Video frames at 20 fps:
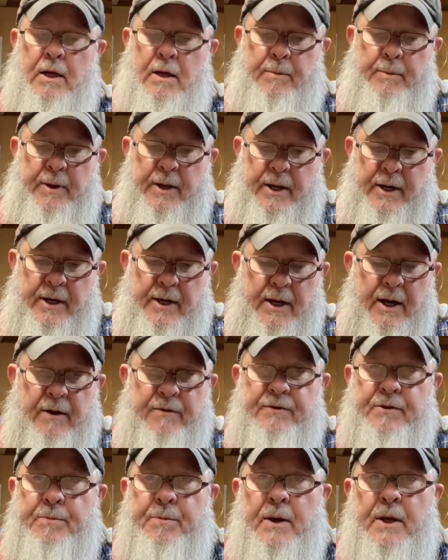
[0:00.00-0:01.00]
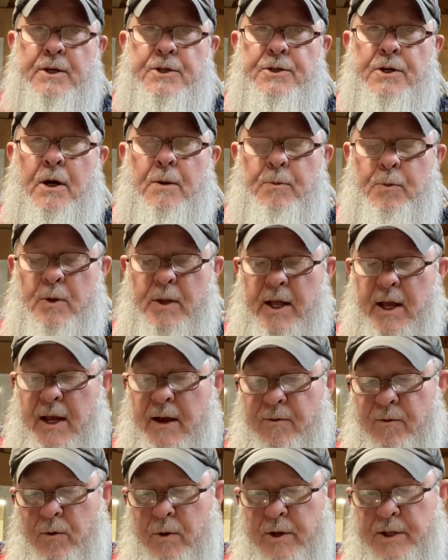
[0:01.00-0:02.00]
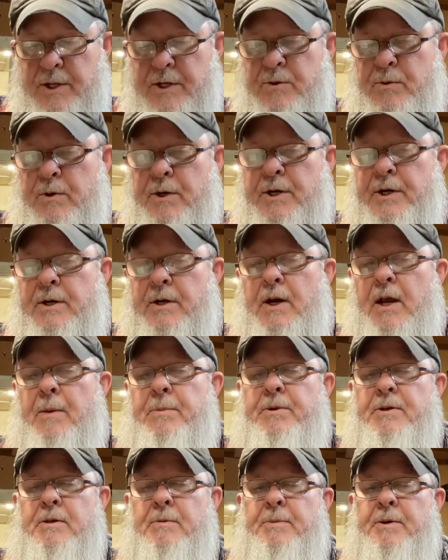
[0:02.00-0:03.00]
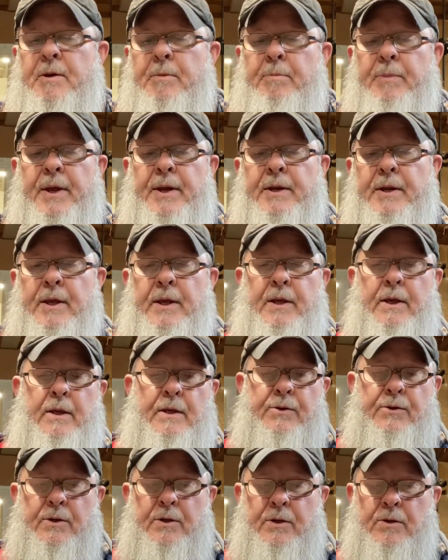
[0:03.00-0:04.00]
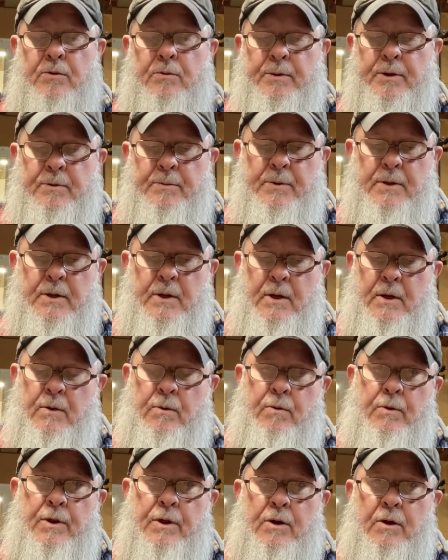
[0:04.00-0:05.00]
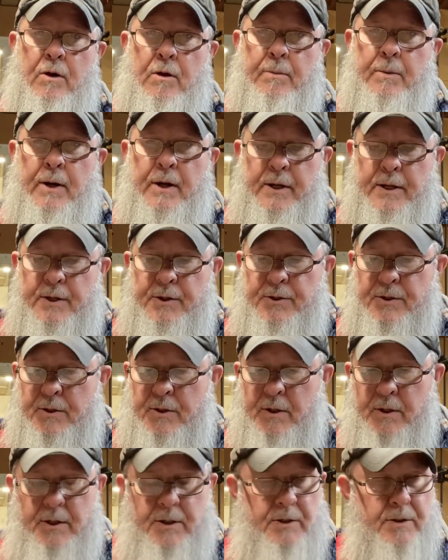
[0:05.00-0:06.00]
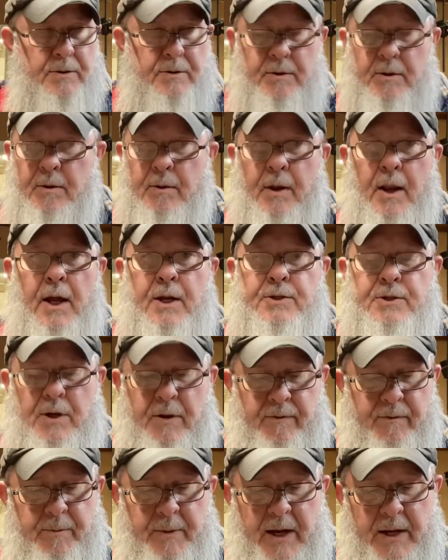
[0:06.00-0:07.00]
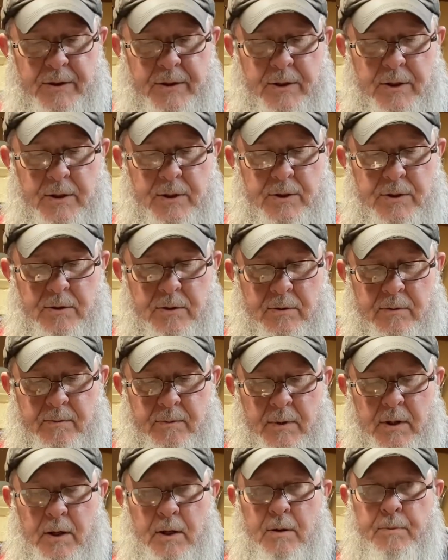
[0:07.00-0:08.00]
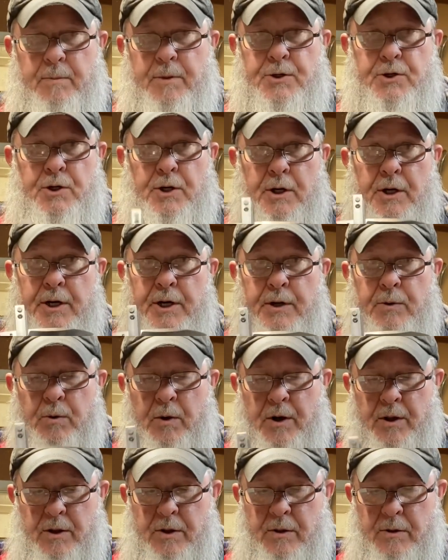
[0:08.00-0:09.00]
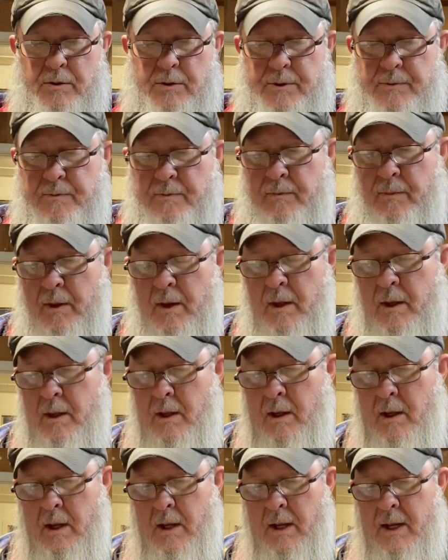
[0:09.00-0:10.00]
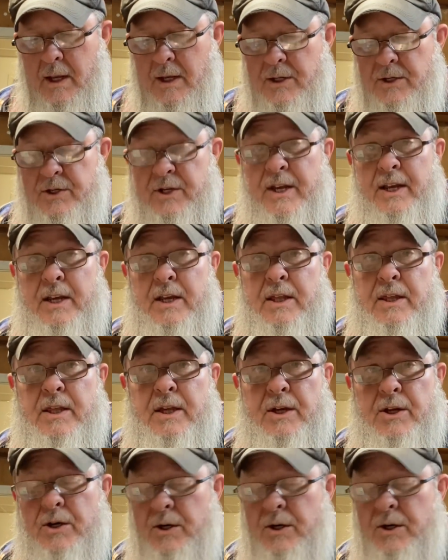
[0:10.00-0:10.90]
Any knife supply shop will have one. This one here happens to be a bend key. It's aluminum with a carbide insert. There's lots of them out there, but you're going to need one of those. Second thing you're